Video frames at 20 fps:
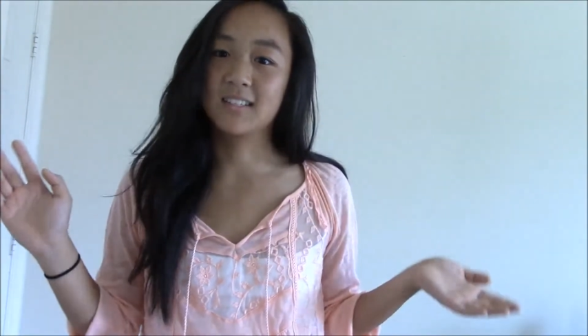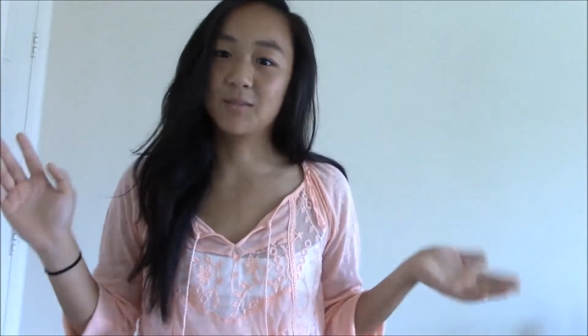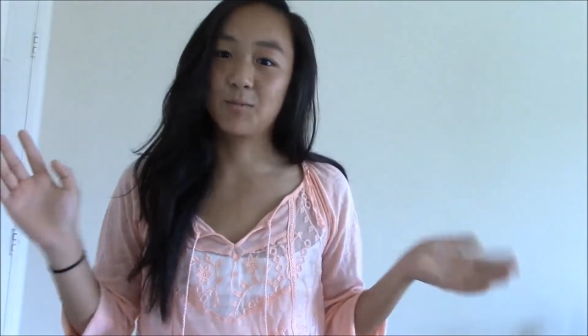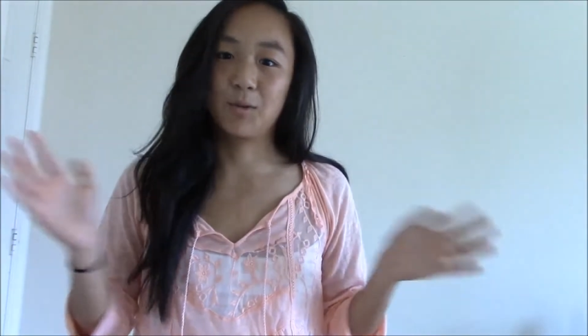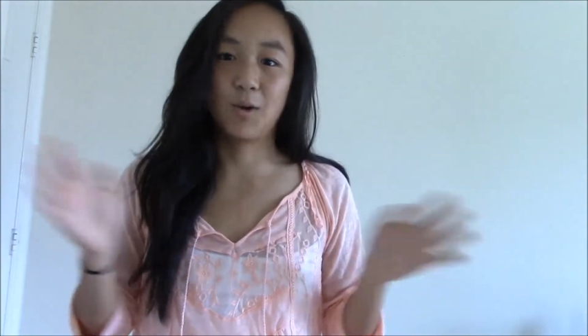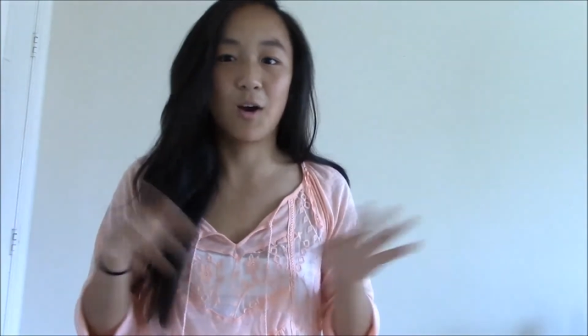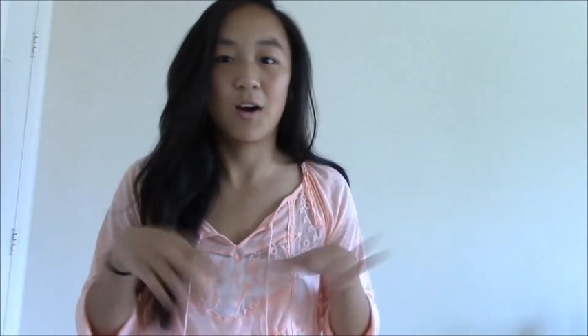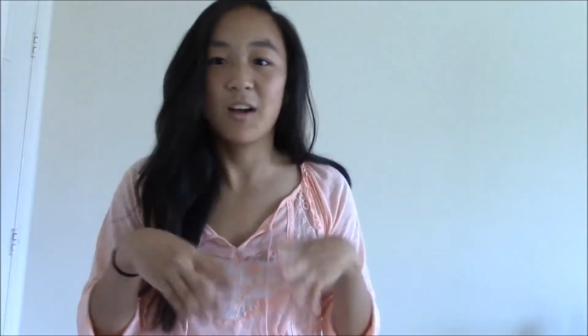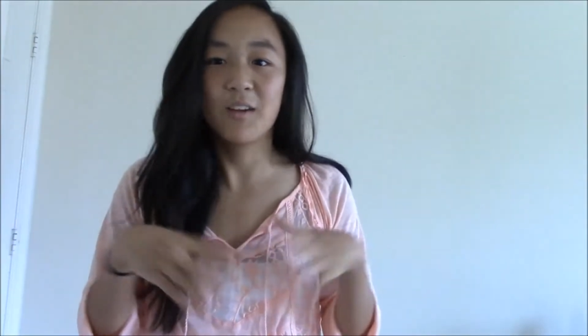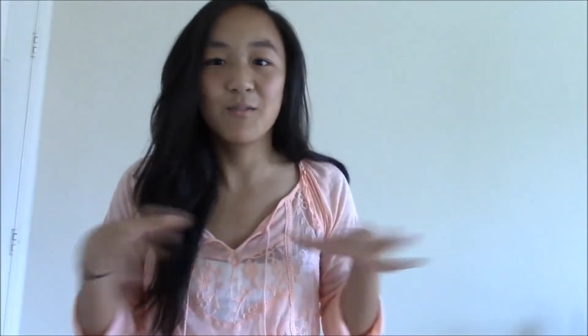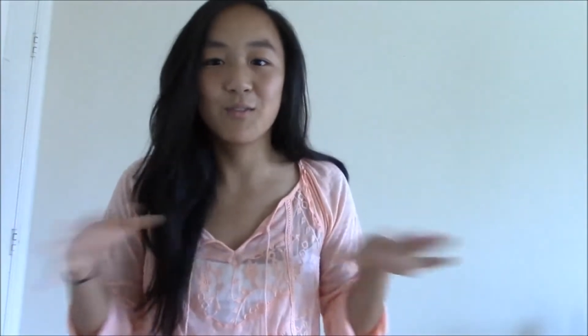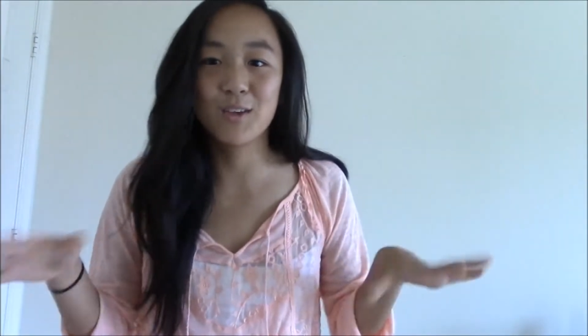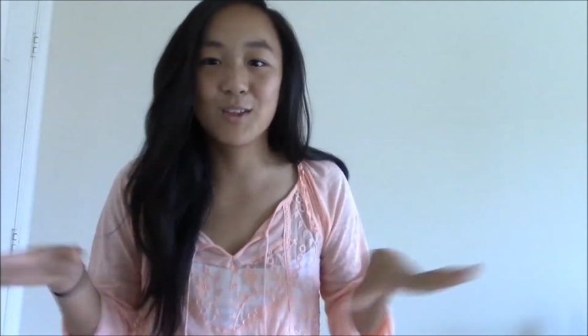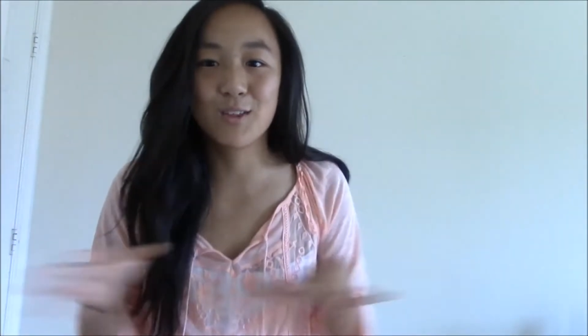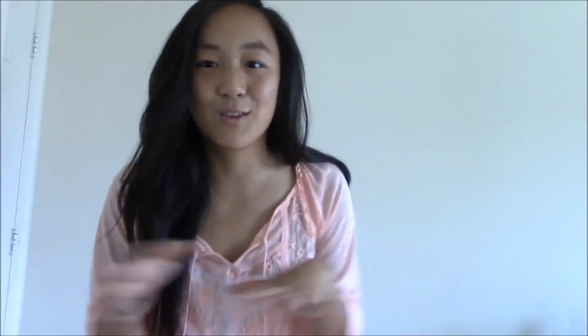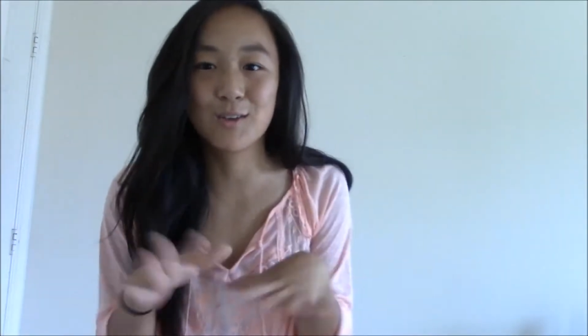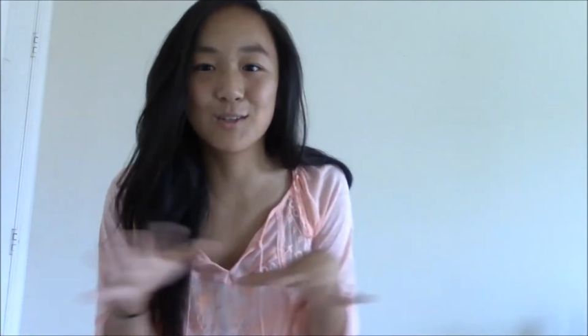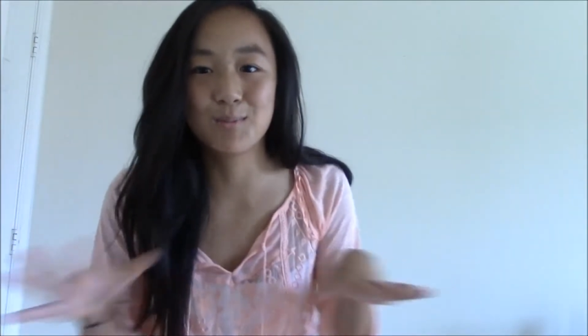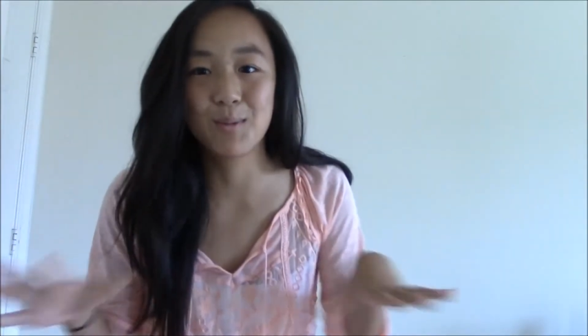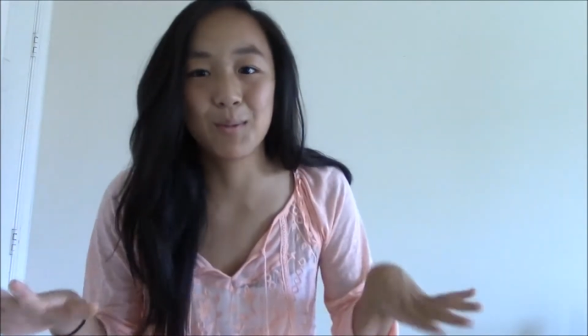we all envy
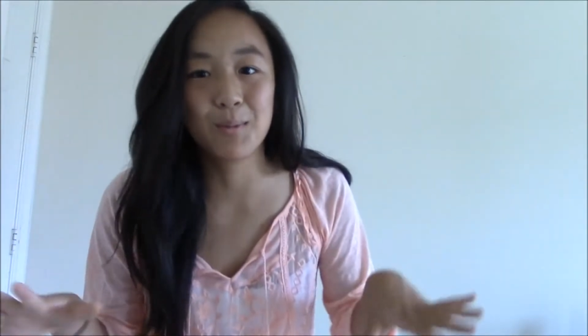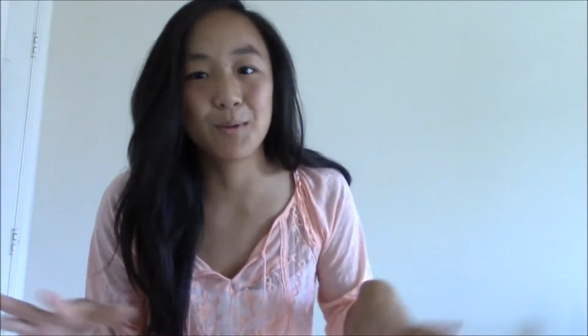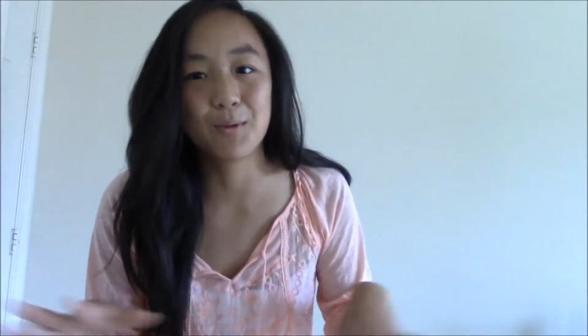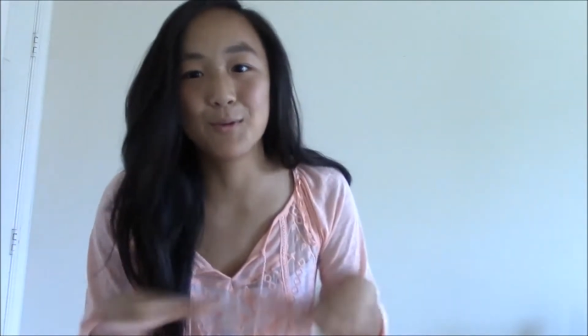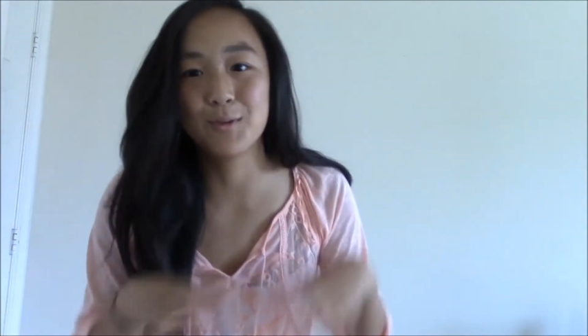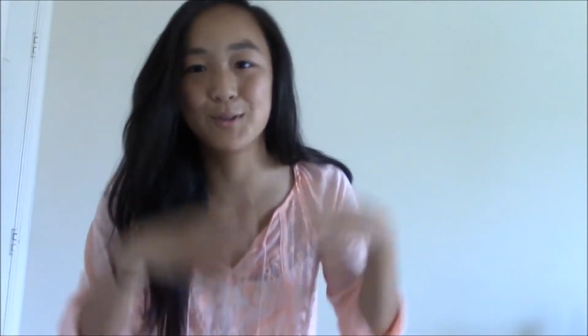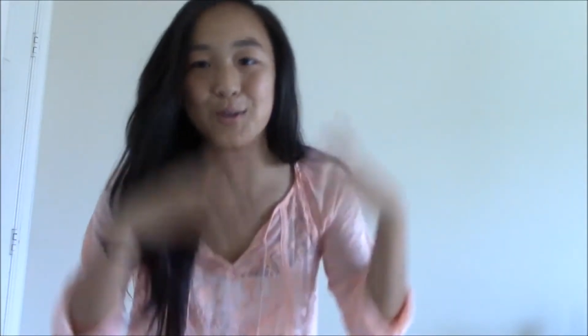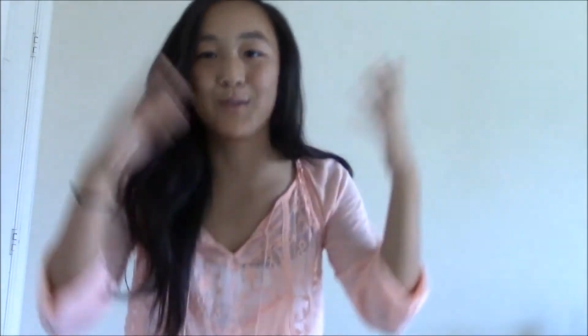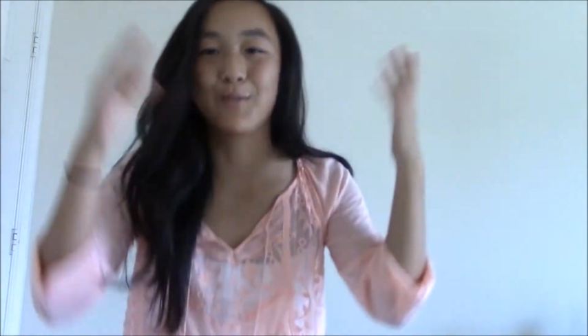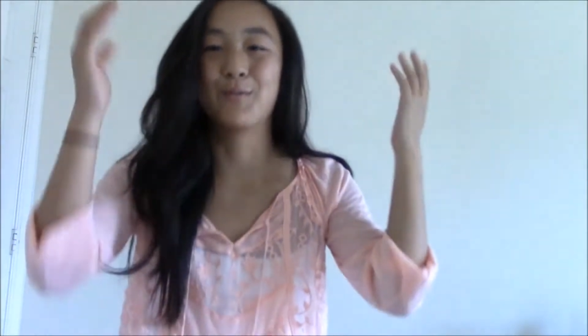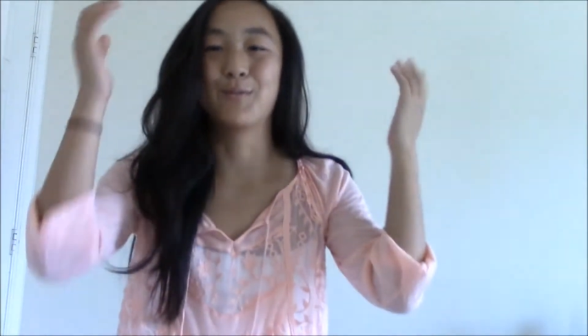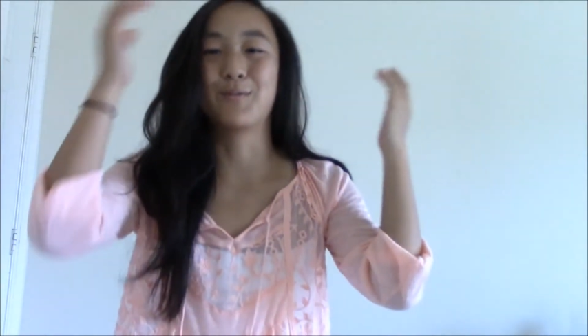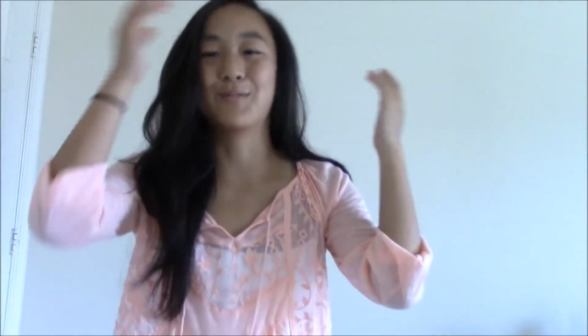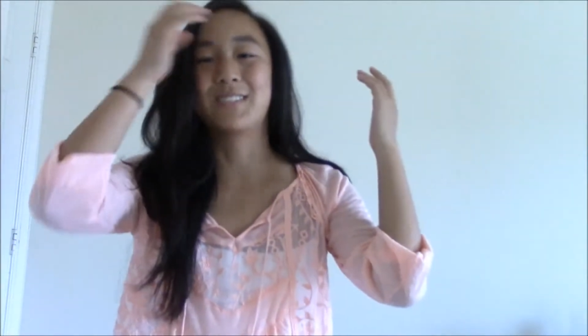those people who don't